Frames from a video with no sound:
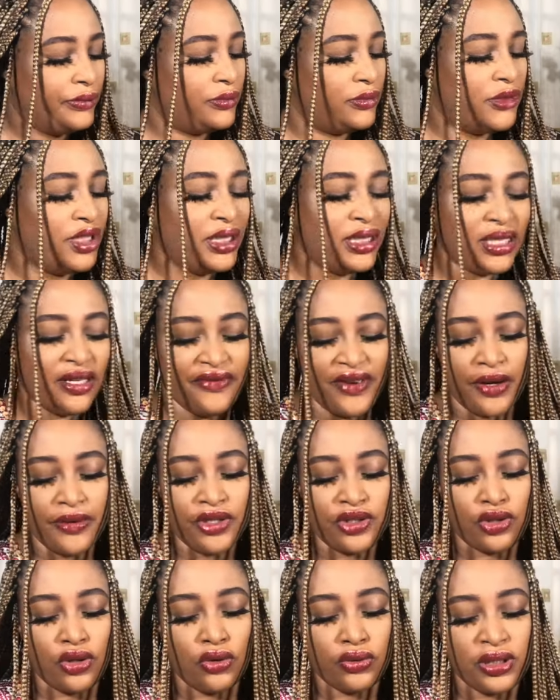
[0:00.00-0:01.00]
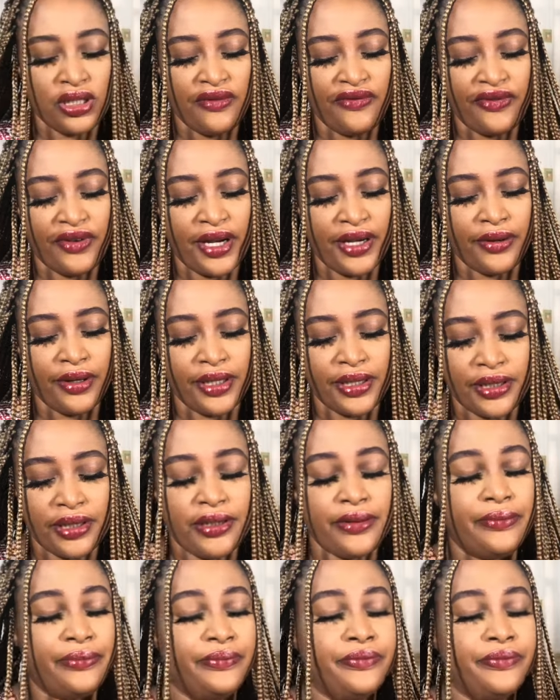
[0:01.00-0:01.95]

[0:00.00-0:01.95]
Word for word: This is a very salty fragrance.